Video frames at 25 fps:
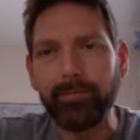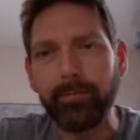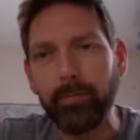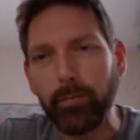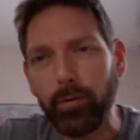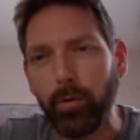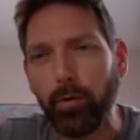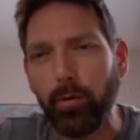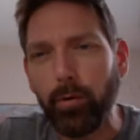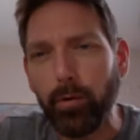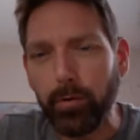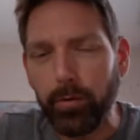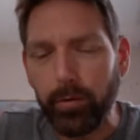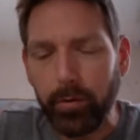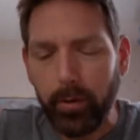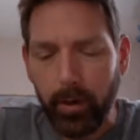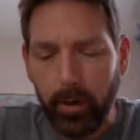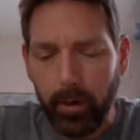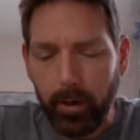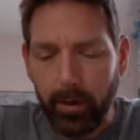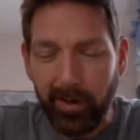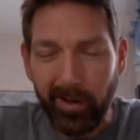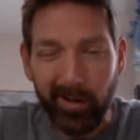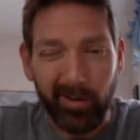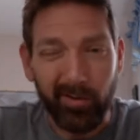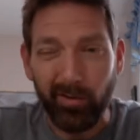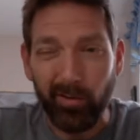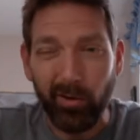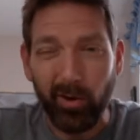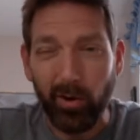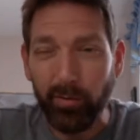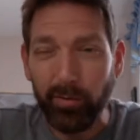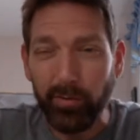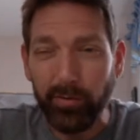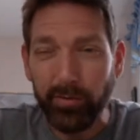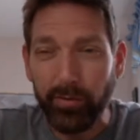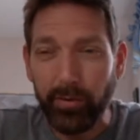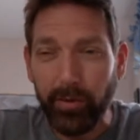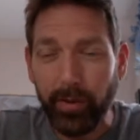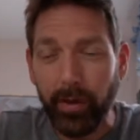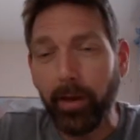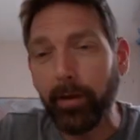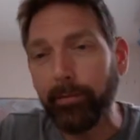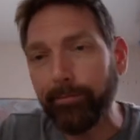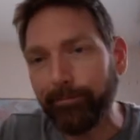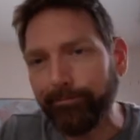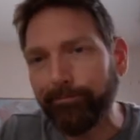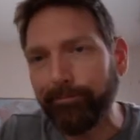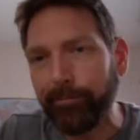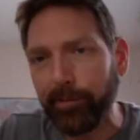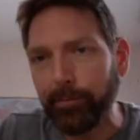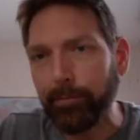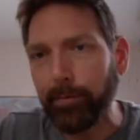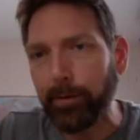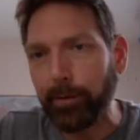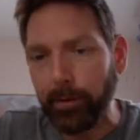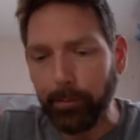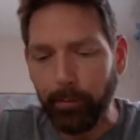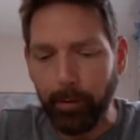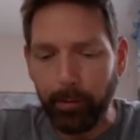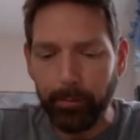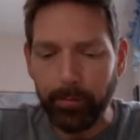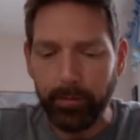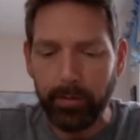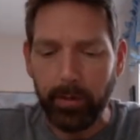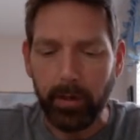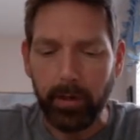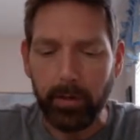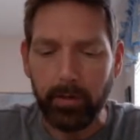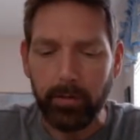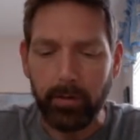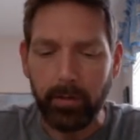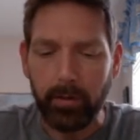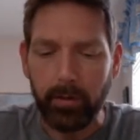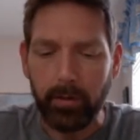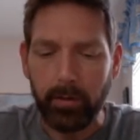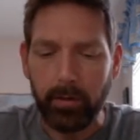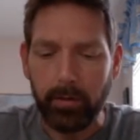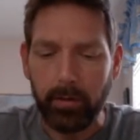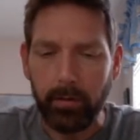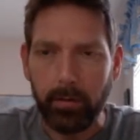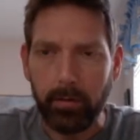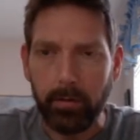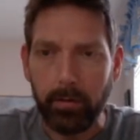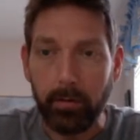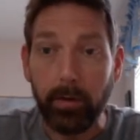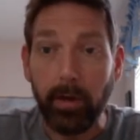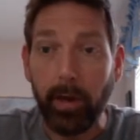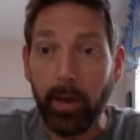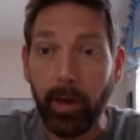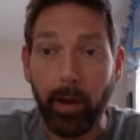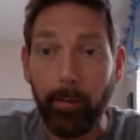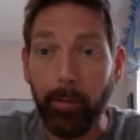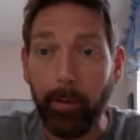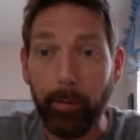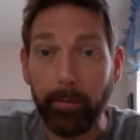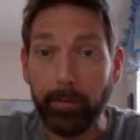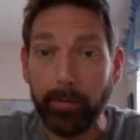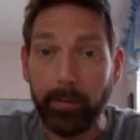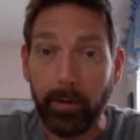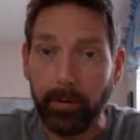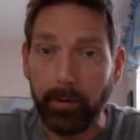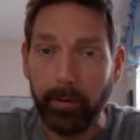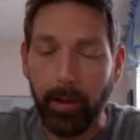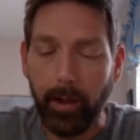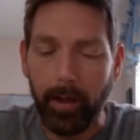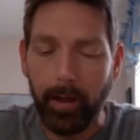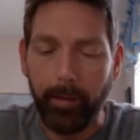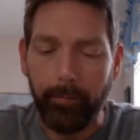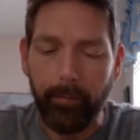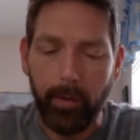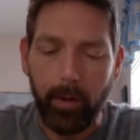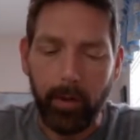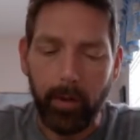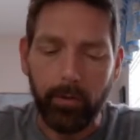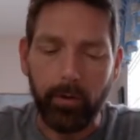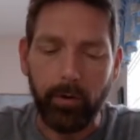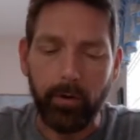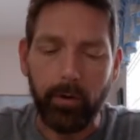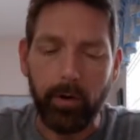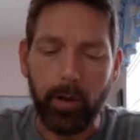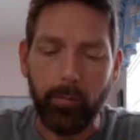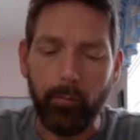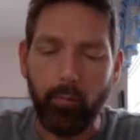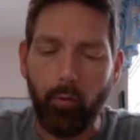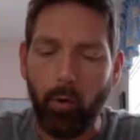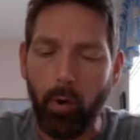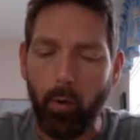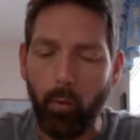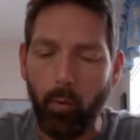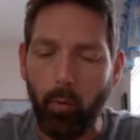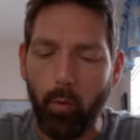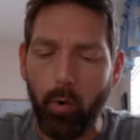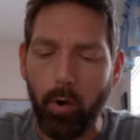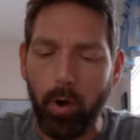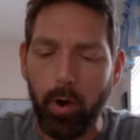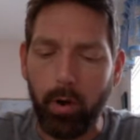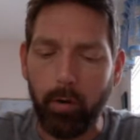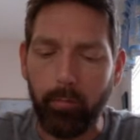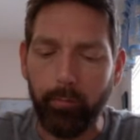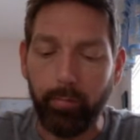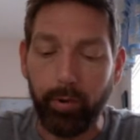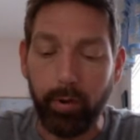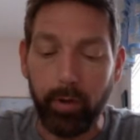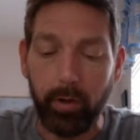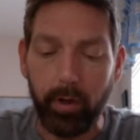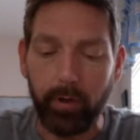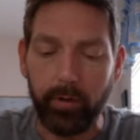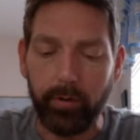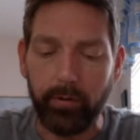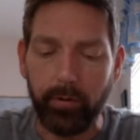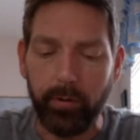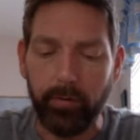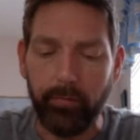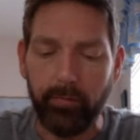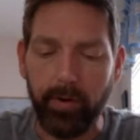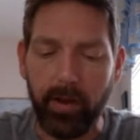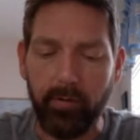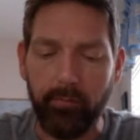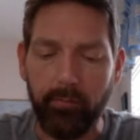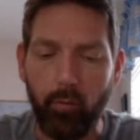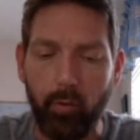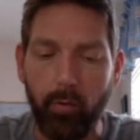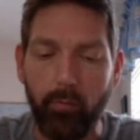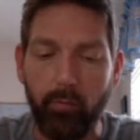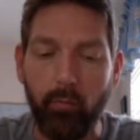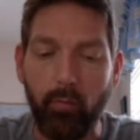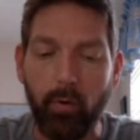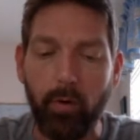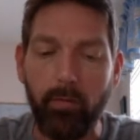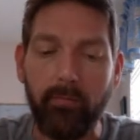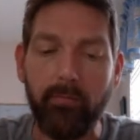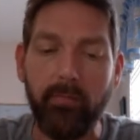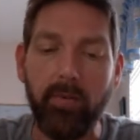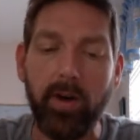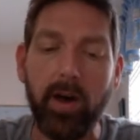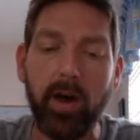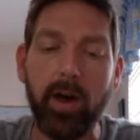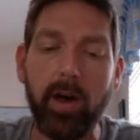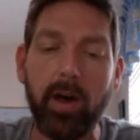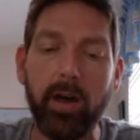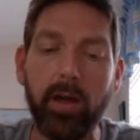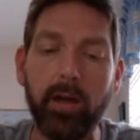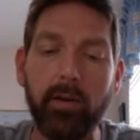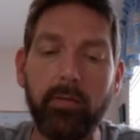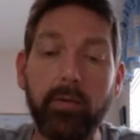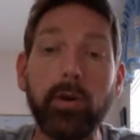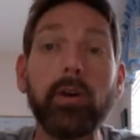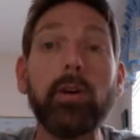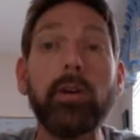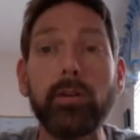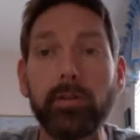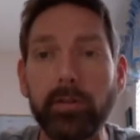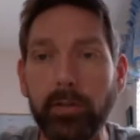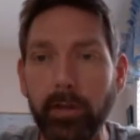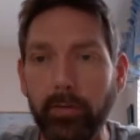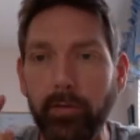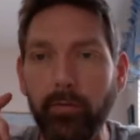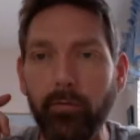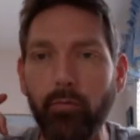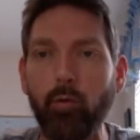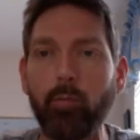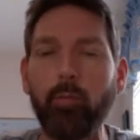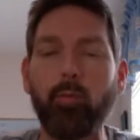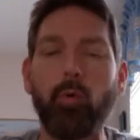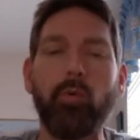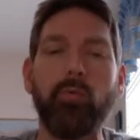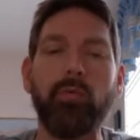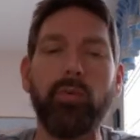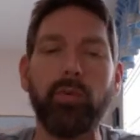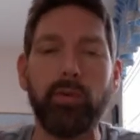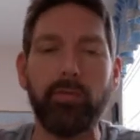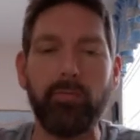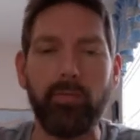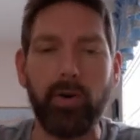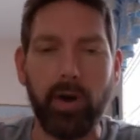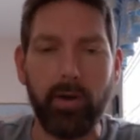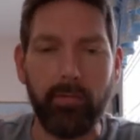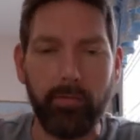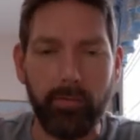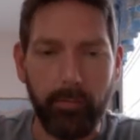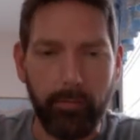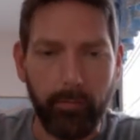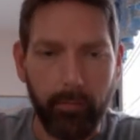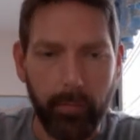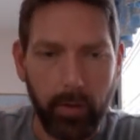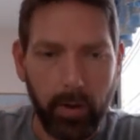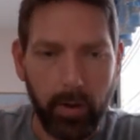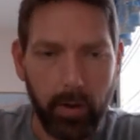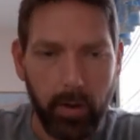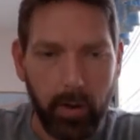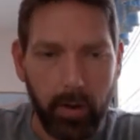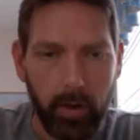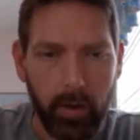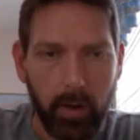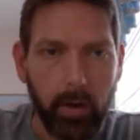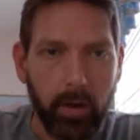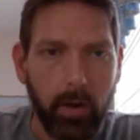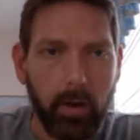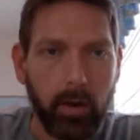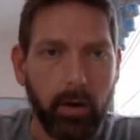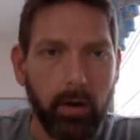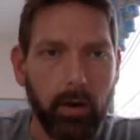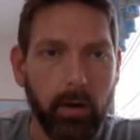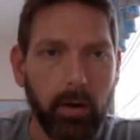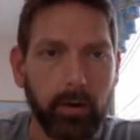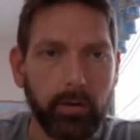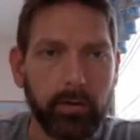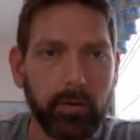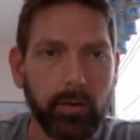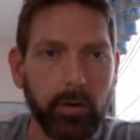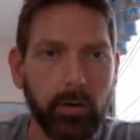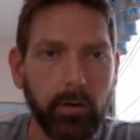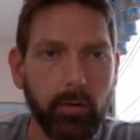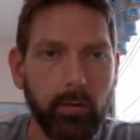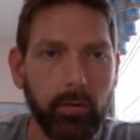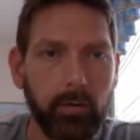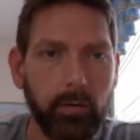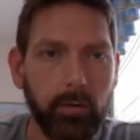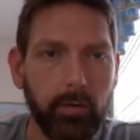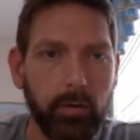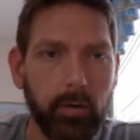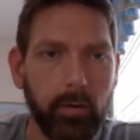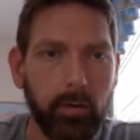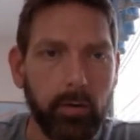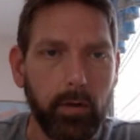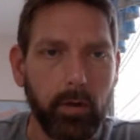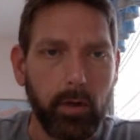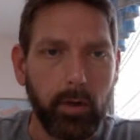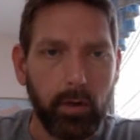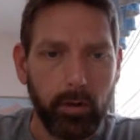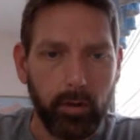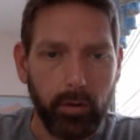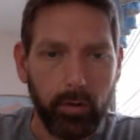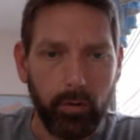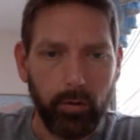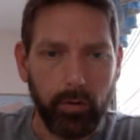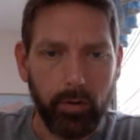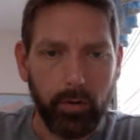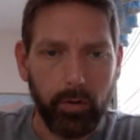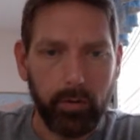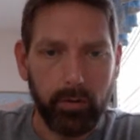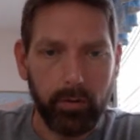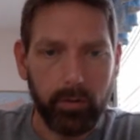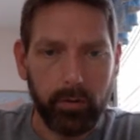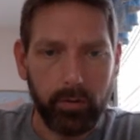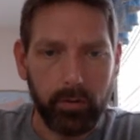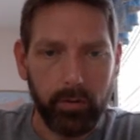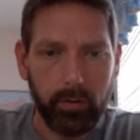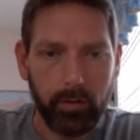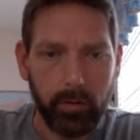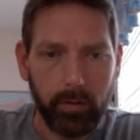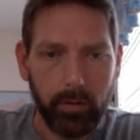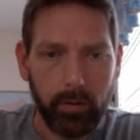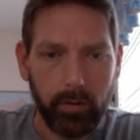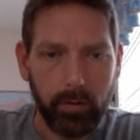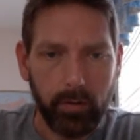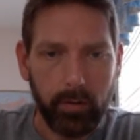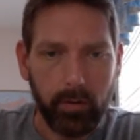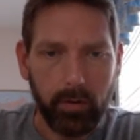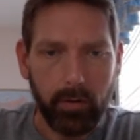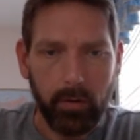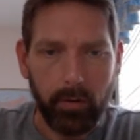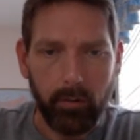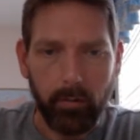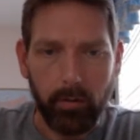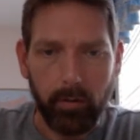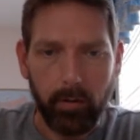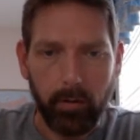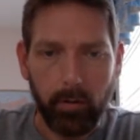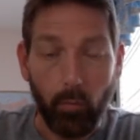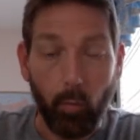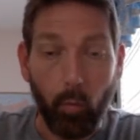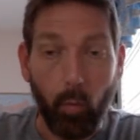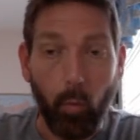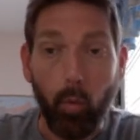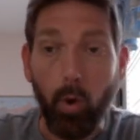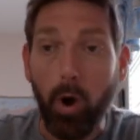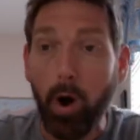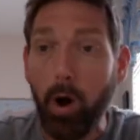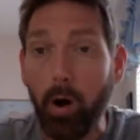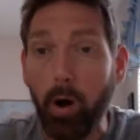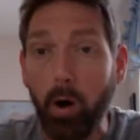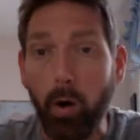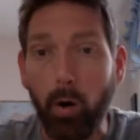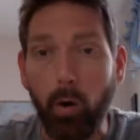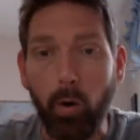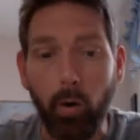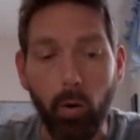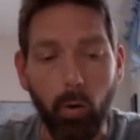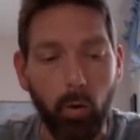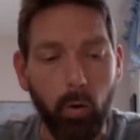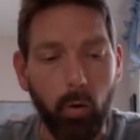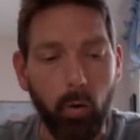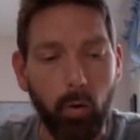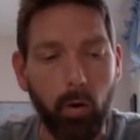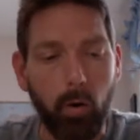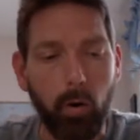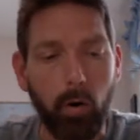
Of course, I don't always do that, and sometimes I make mistakes. Okay, I make mistakes a lot. 39.1 plus 35.45, 74.55. All right, so units. Whoa!